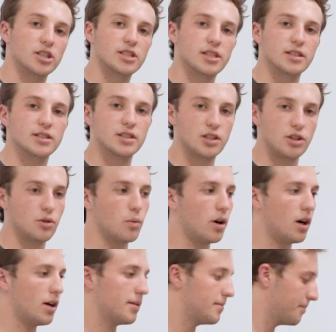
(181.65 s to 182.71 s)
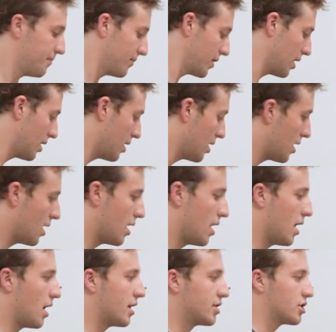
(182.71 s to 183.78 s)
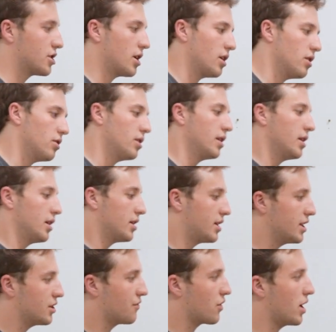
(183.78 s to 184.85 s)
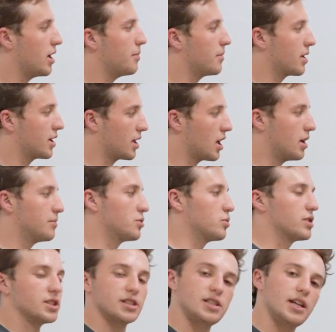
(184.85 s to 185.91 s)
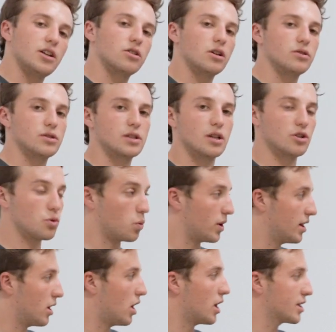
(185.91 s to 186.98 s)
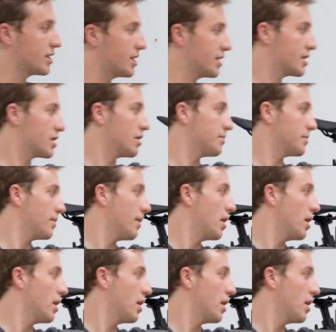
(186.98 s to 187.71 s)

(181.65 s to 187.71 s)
assist that you want. So this frame comes with the Synchros twin lock system